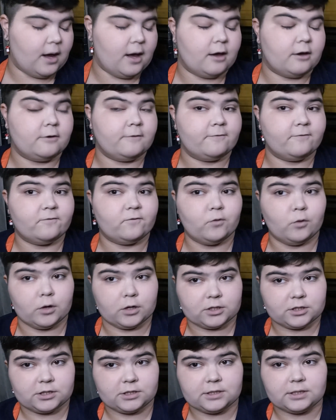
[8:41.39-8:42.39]

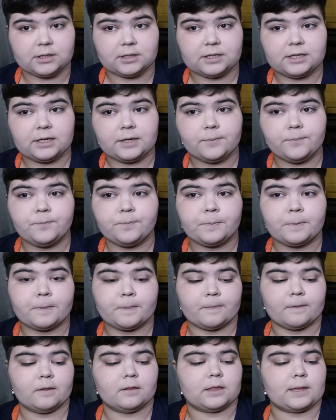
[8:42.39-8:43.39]
Unfortunately,
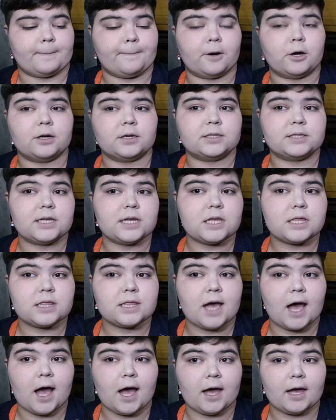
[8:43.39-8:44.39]
the person
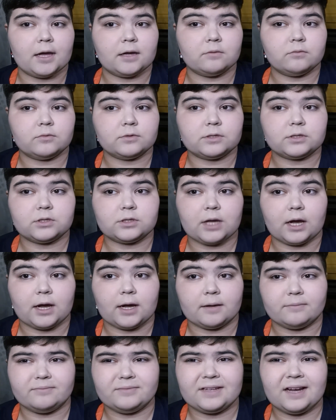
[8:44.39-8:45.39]
that
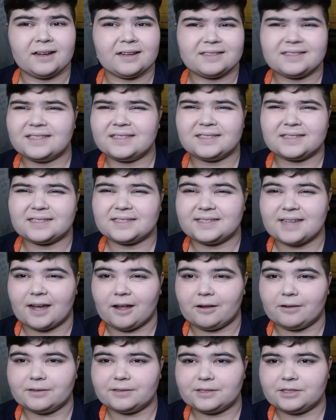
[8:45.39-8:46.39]
didn't
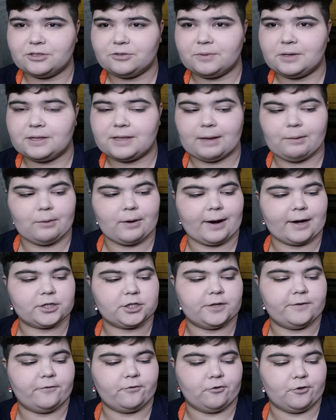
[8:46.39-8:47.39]
sell to me, they were
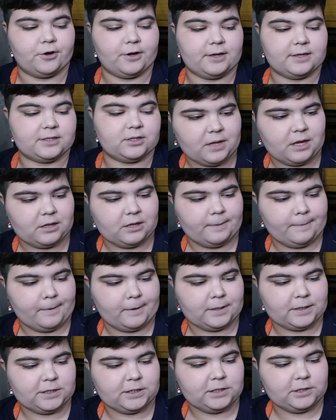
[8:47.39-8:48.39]
actually free. The
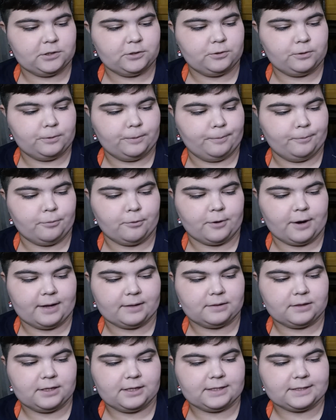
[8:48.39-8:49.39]
person who
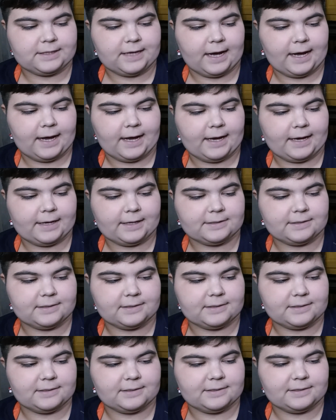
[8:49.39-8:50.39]
bred these guys,
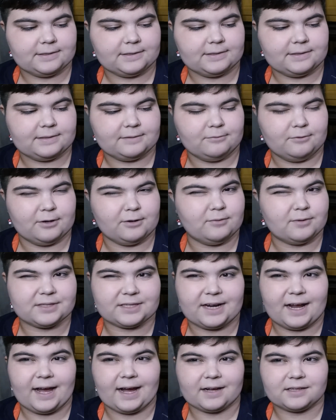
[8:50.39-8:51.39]
it was
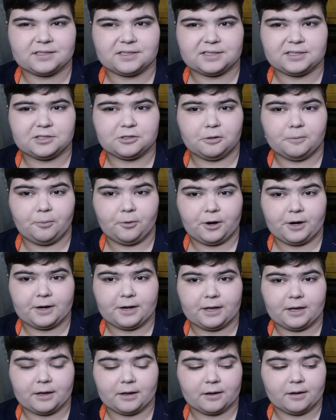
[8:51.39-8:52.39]
an accidental
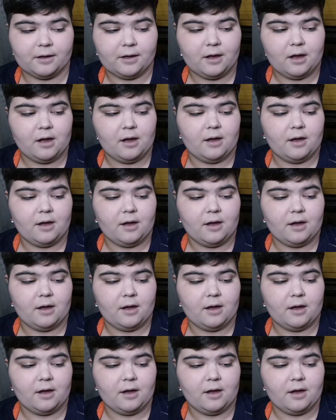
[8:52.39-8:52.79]
breeding.